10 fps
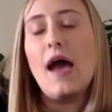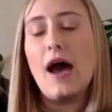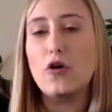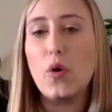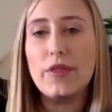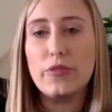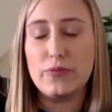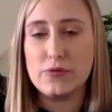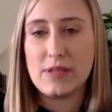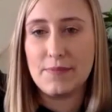going
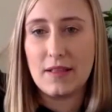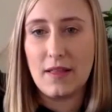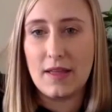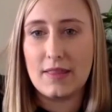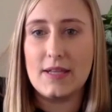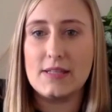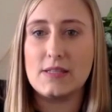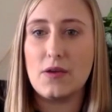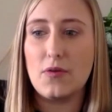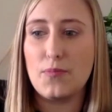through something like this
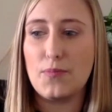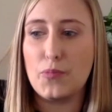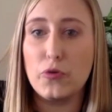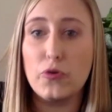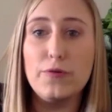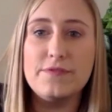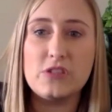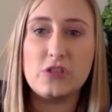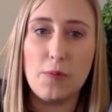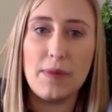prove
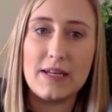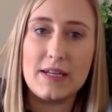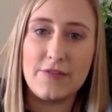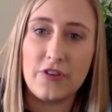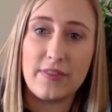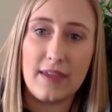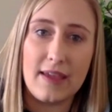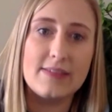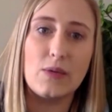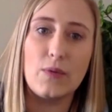so many different
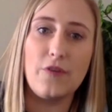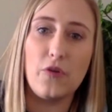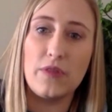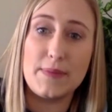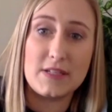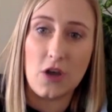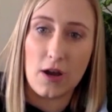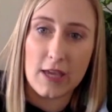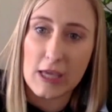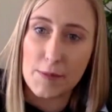things that we've only been
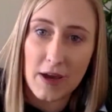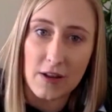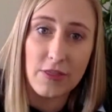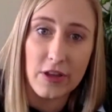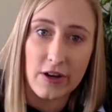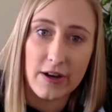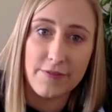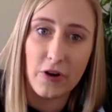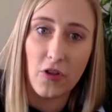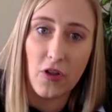talking about in theory
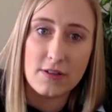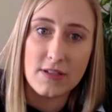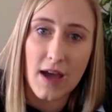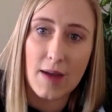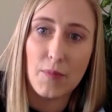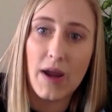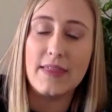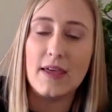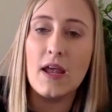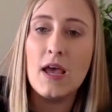for a long time, right?
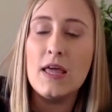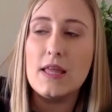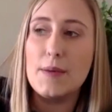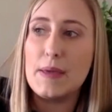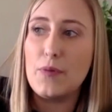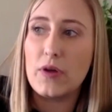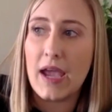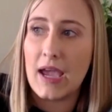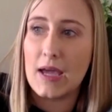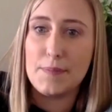That people
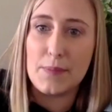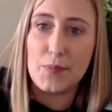can be